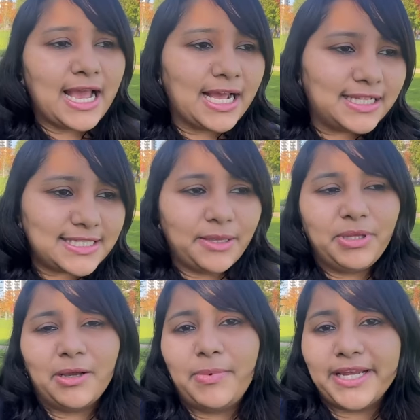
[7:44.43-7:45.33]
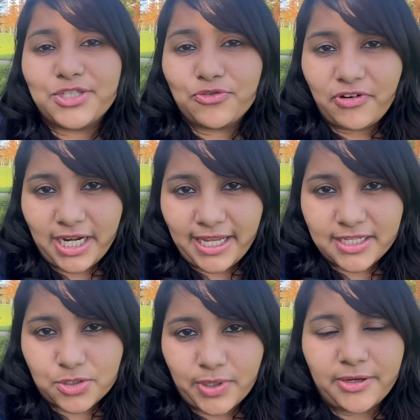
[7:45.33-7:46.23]
And the same thing applies to funding
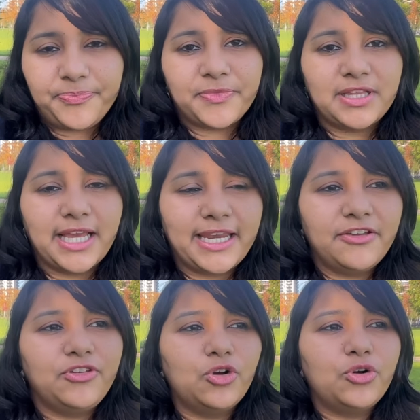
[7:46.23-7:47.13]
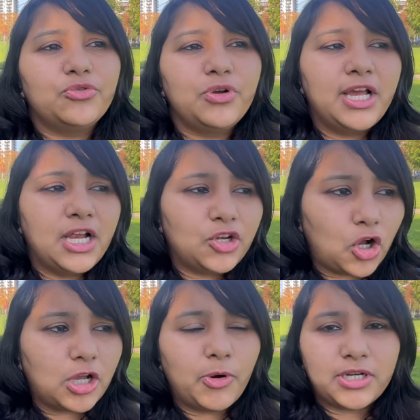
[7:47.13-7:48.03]
as well, that if you're going to
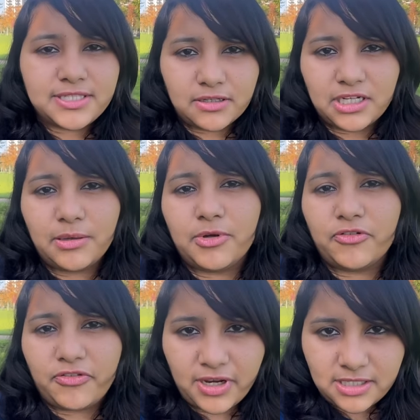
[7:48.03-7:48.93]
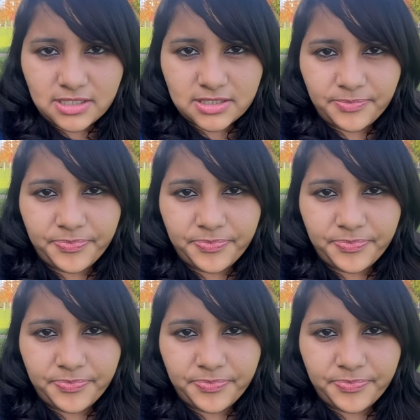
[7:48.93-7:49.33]
talk about certain number of funds,